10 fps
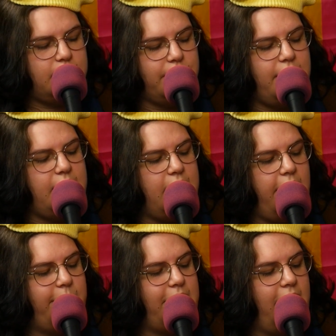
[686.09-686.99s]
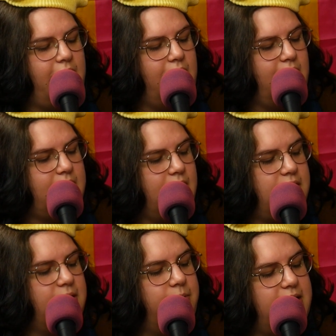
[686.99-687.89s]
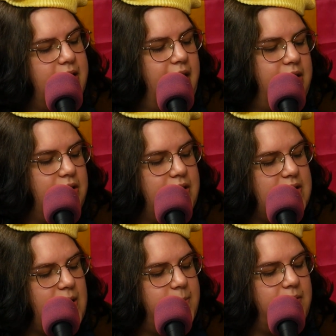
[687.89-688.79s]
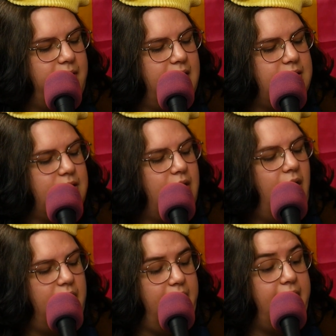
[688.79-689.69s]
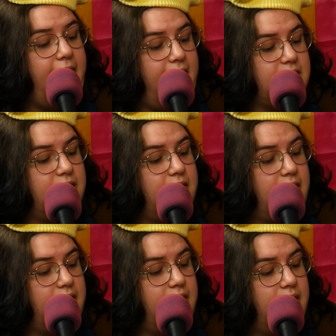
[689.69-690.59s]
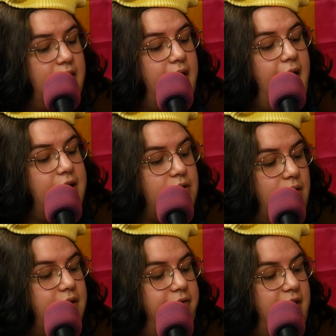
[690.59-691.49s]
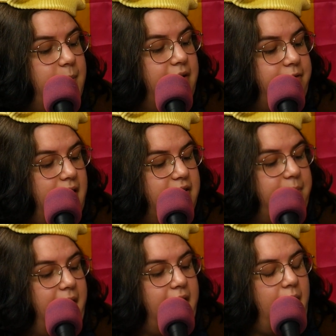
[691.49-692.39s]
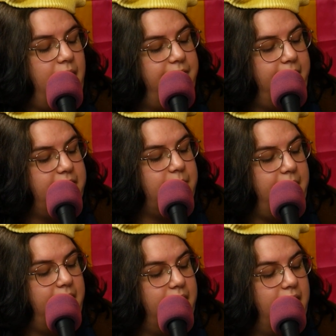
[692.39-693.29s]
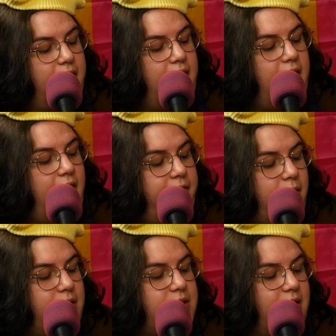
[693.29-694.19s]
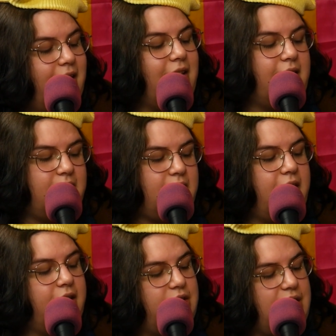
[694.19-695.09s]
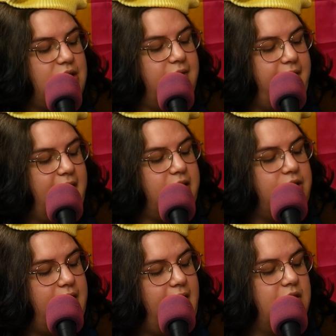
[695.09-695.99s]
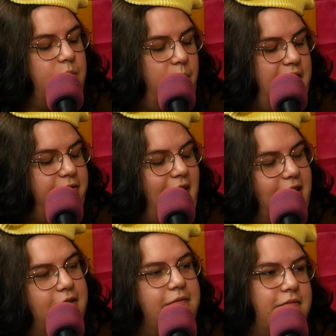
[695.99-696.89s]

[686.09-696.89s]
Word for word: So then he updated and said, "So recently, I took the sub's advice and all, and asked." And told a female friend of mine how I felt about her. Unfortunately, this did not change the fact that she has a boyfriend.